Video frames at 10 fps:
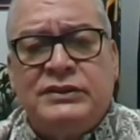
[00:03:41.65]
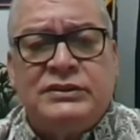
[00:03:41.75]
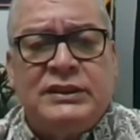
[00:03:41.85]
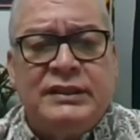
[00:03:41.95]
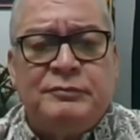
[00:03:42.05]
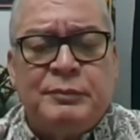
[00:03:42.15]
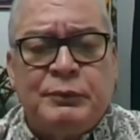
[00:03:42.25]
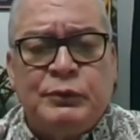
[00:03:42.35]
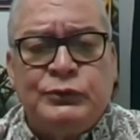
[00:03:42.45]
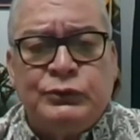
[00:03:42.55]
legislative
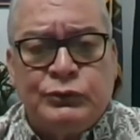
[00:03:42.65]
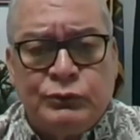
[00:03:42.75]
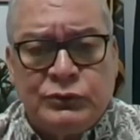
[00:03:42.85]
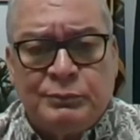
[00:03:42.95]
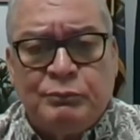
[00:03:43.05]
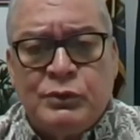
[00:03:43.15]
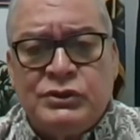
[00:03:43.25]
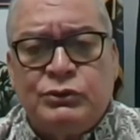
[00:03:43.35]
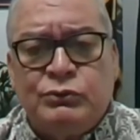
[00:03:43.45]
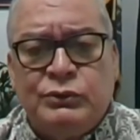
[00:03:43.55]
proposals to
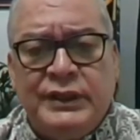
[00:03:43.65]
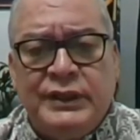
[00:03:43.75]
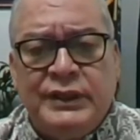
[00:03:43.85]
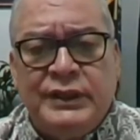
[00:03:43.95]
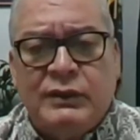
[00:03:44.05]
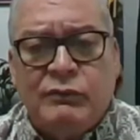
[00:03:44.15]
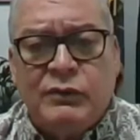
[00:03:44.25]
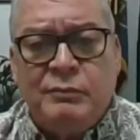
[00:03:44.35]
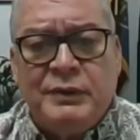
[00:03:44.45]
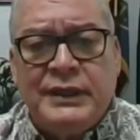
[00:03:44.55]
support student health and
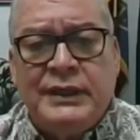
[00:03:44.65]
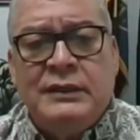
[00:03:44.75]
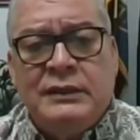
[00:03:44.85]
well-being,